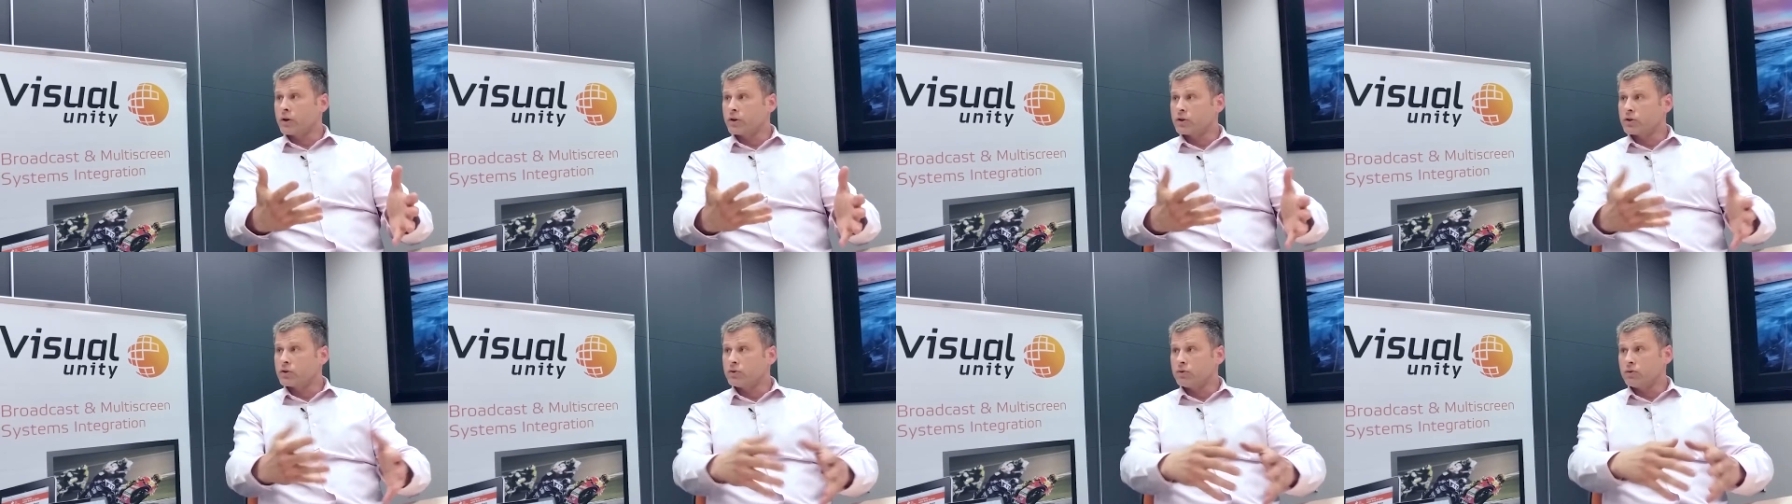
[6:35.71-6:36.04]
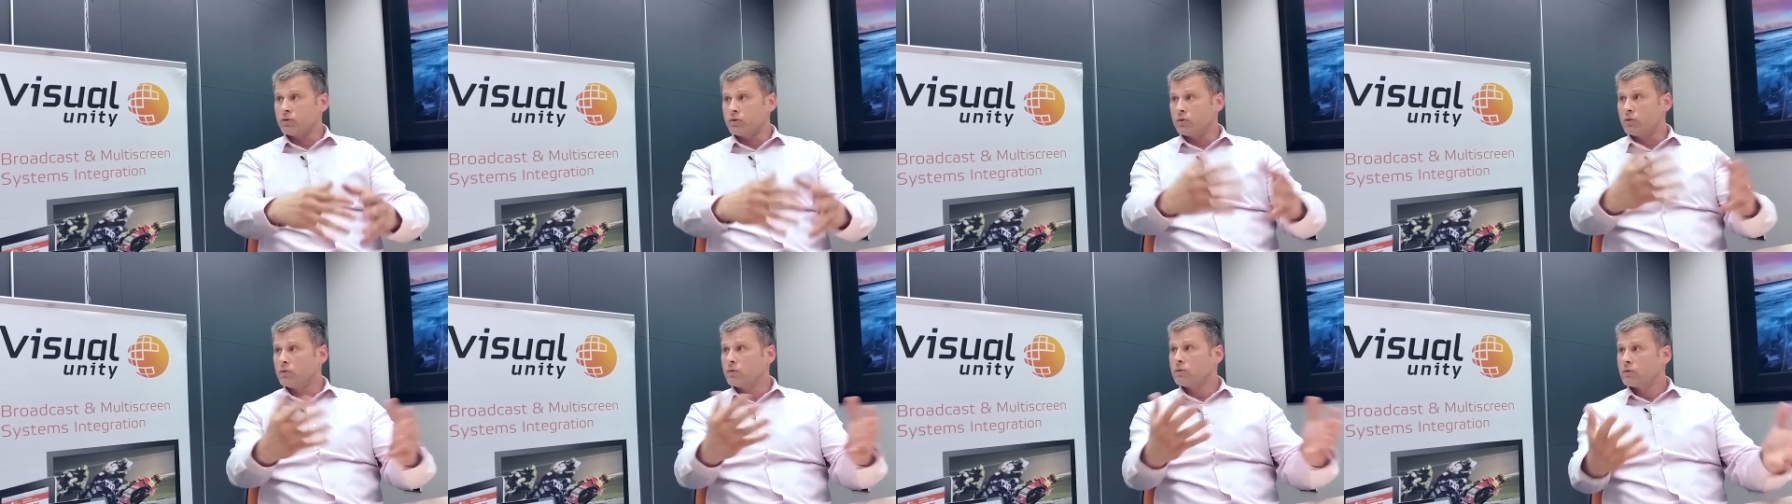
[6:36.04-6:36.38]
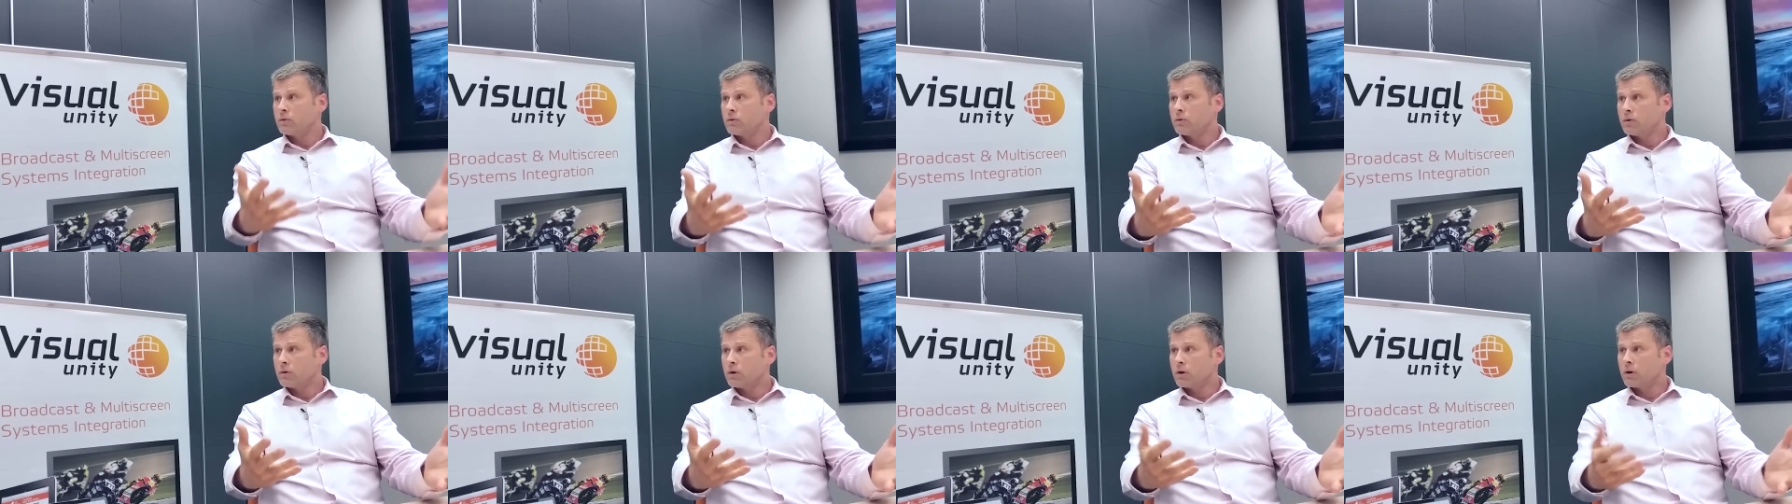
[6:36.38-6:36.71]
to
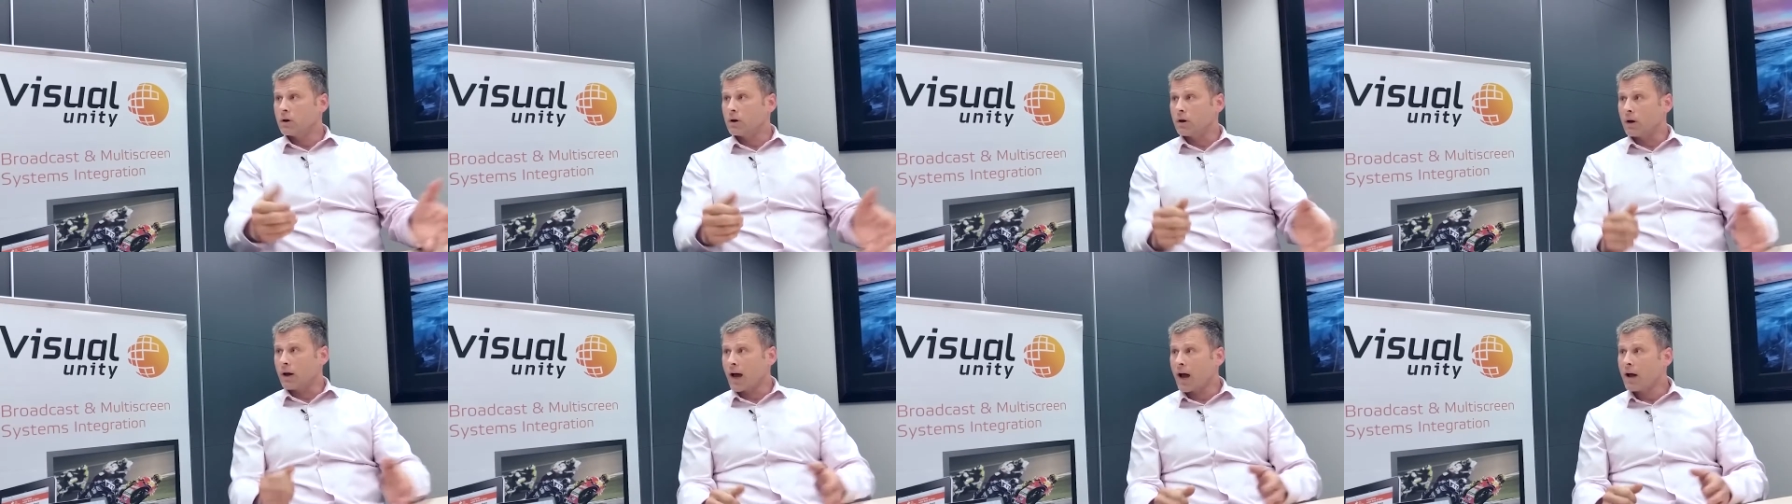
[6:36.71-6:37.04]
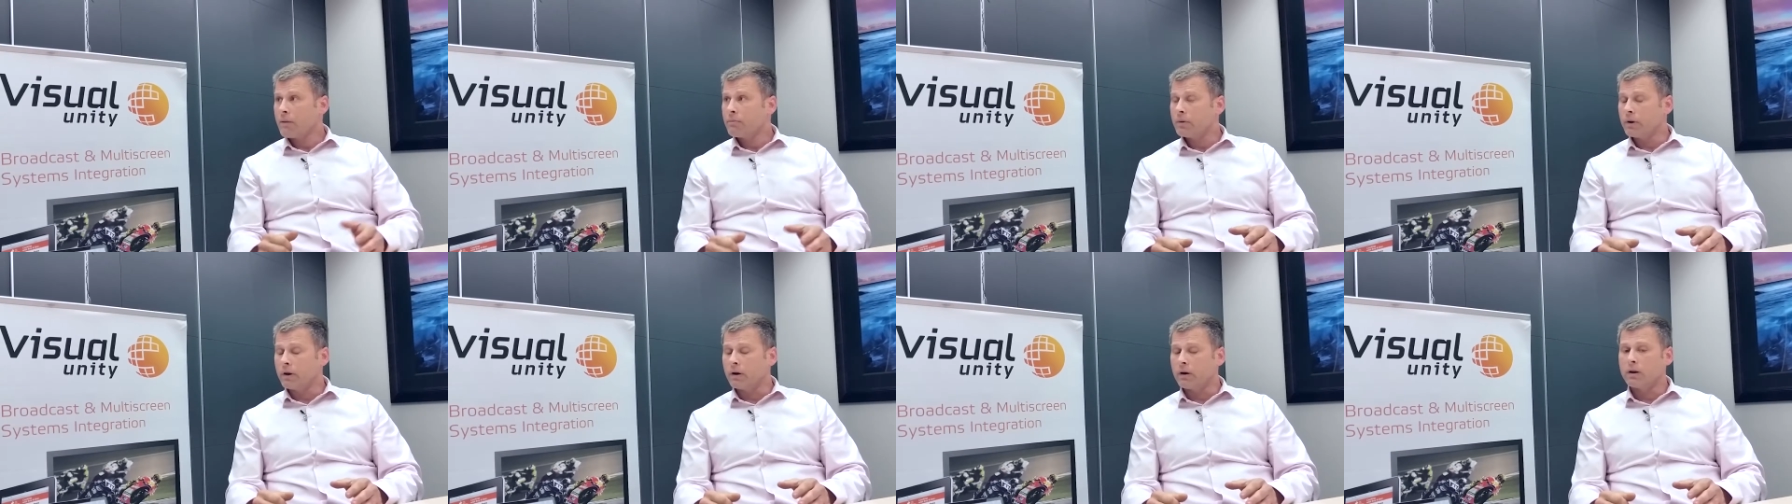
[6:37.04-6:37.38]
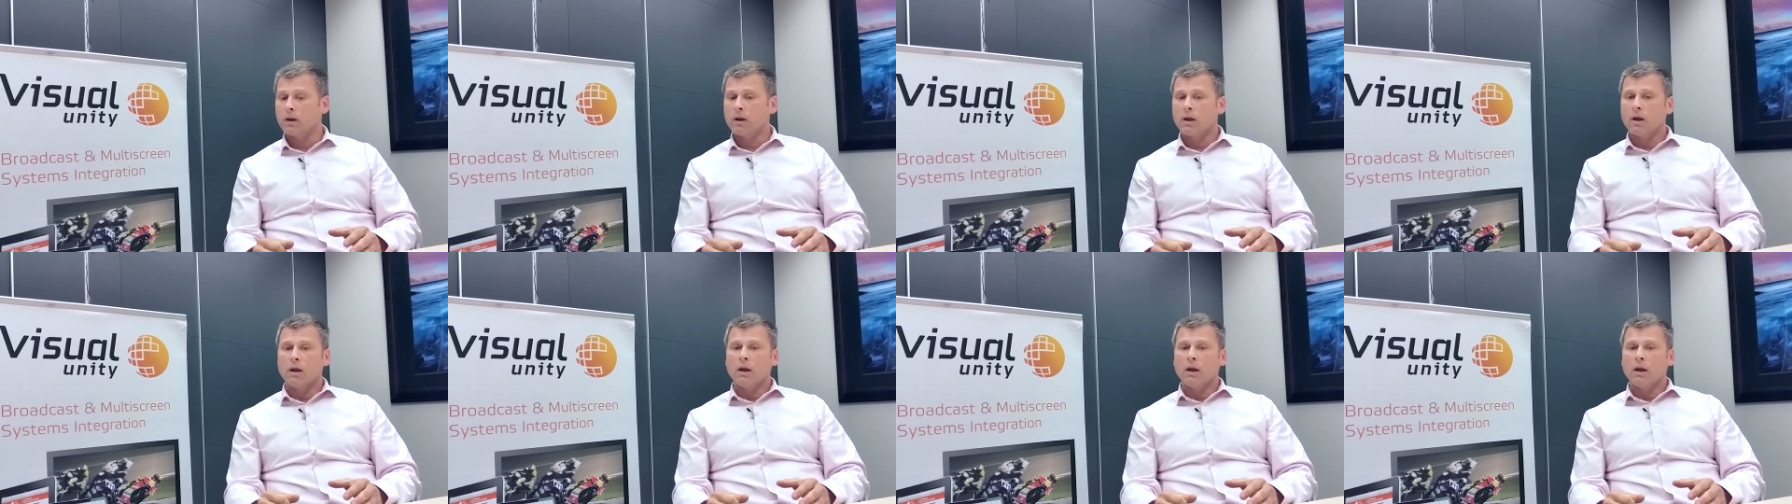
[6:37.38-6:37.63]
happen,